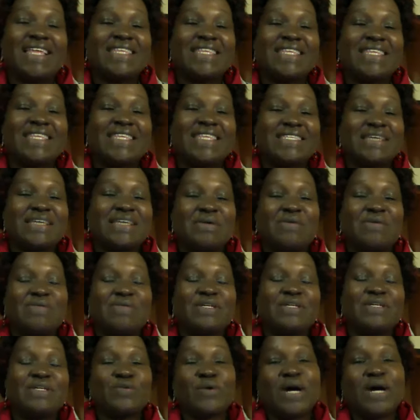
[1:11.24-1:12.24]
some of
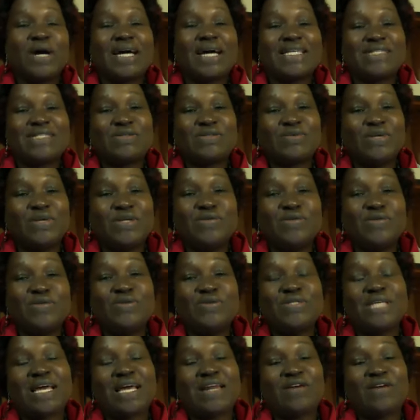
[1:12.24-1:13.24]
these words we
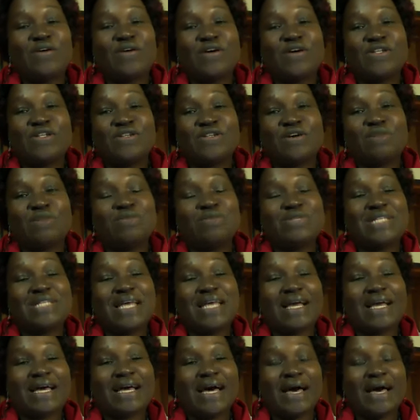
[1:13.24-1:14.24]
use a lot,
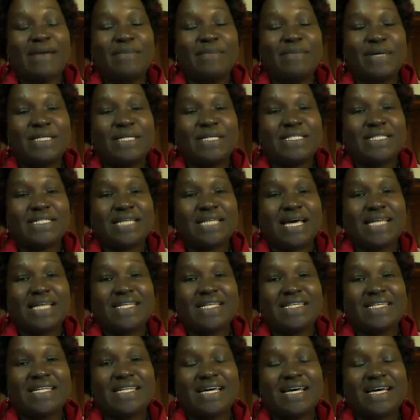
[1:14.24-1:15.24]
almost like a habit,
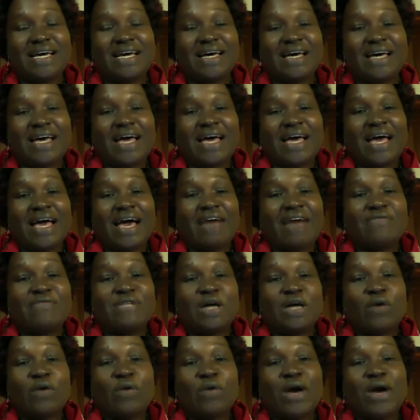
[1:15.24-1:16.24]
and
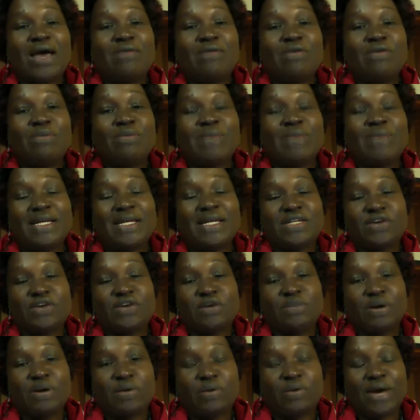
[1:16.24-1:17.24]
after a while, we might
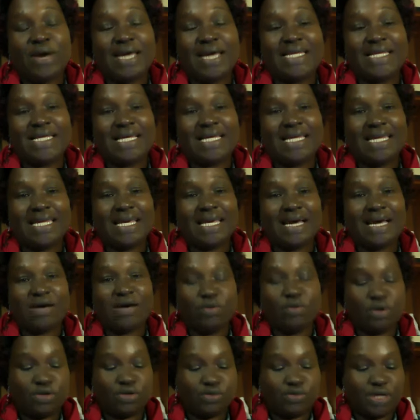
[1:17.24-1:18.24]
not be quite
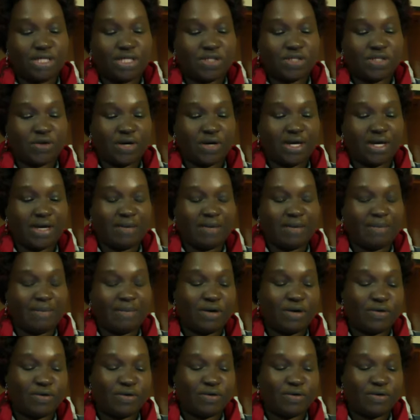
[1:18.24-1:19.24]
clear what we are talking
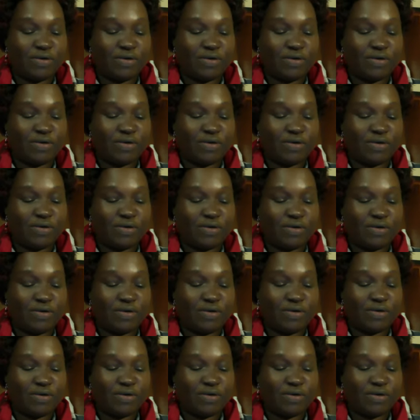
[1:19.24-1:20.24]
about. So
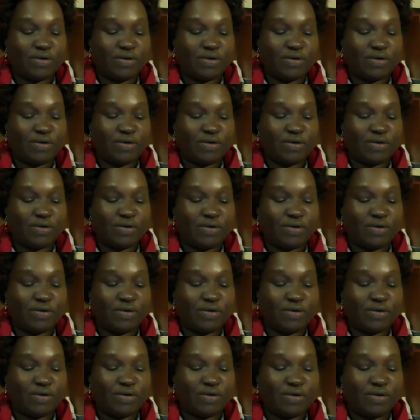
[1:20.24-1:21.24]

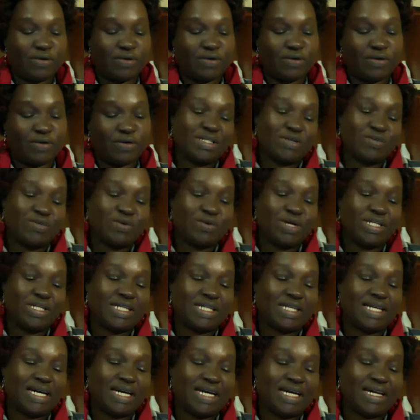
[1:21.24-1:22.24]
the person wanted
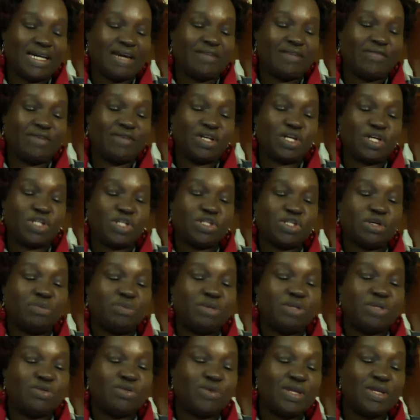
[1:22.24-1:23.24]
a clarification
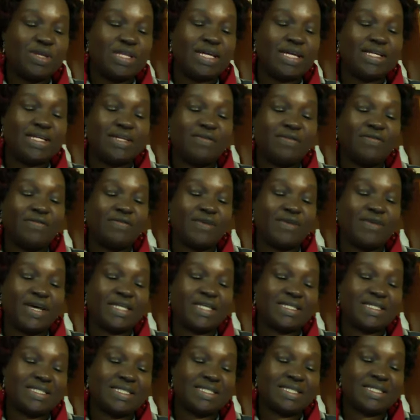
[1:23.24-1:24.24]
between the
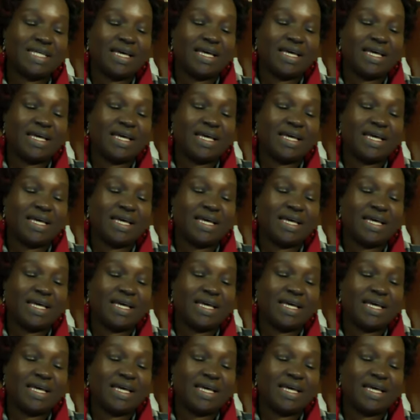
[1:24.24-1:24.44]
difference